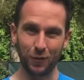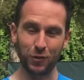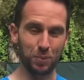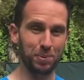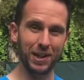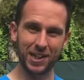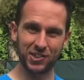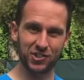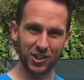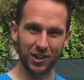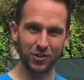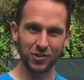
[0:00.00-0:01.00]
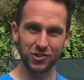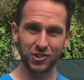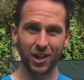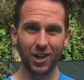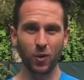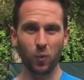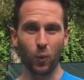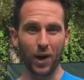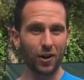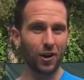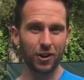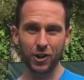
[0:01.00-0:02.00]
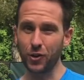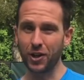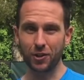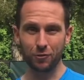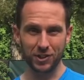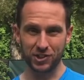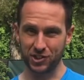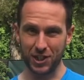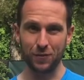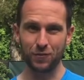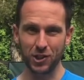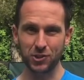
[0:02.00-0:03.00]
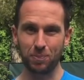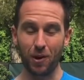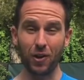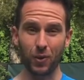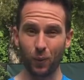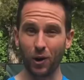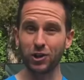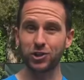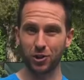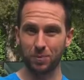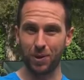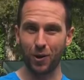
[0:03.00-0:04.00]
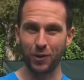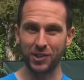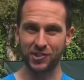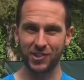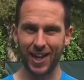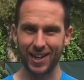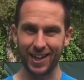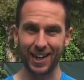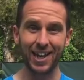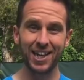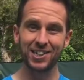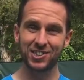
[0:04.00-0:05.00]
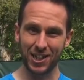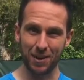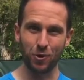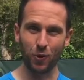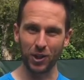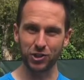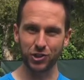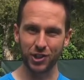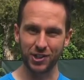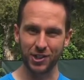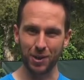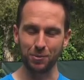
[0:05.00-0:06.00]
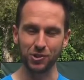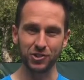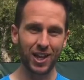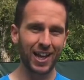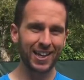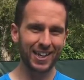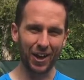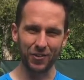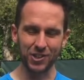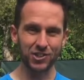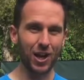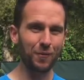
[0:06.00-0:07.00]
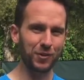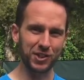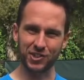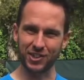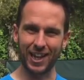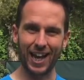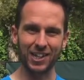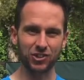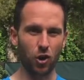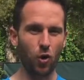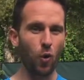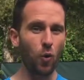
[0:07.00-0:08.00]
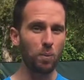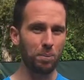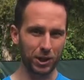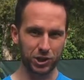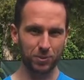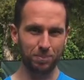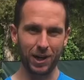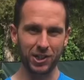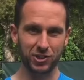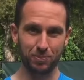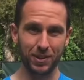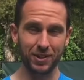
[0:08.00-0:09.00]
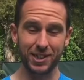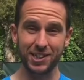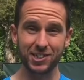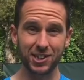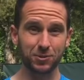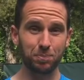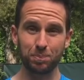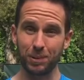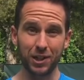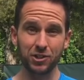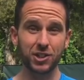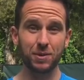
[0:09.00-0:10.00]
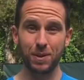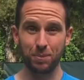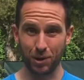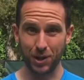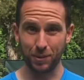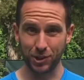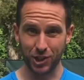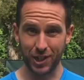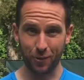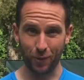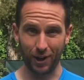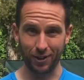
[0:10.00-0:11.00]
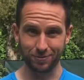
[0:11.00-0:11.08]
If you're playing singles, where are you going to receive this ball and where's your opponent standing? Same question in doubles. Now this obviously has a whole bunch of possibilities because players can be pretty much anywhere.